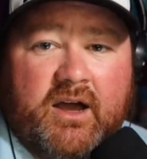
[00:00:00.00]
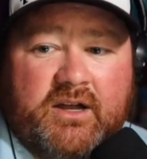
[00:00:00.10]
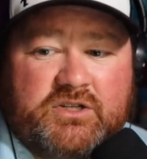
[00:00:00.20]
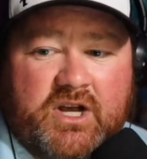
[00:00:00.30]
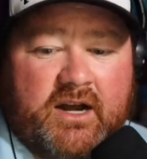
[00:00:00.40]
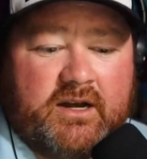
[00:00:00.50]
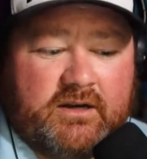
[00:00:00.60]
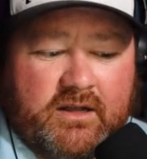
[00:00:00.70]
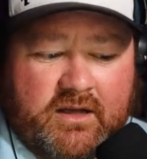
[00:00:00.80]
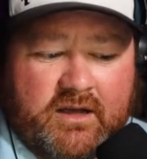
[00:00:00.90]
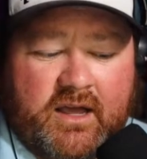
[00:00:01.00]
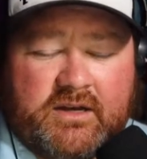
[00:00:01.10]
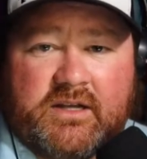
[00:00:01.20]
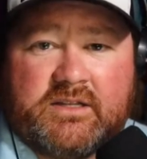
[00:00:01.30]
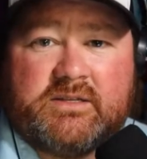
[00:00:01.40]
John,
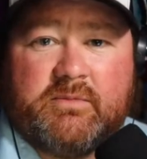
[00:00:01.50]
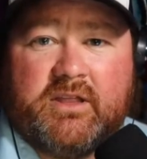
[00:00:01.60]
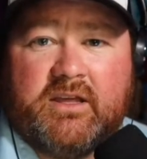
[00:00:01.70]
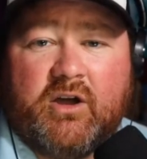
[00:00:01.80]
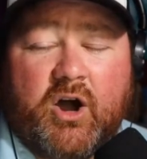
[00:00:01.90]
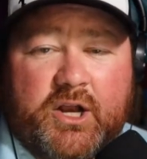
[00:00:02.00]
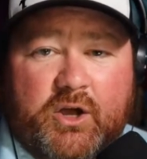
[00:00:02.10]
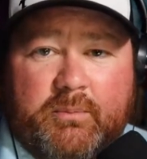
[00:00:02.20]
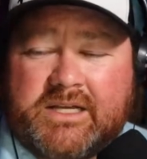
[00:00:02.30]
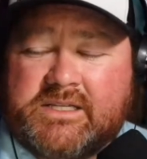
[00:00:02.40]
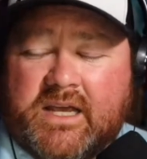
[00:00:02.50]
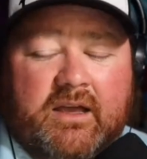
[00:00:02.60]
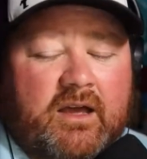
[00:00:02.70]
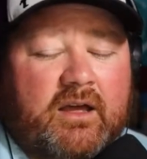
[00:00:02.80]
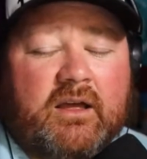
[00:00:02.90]
had done some of the audio mixing.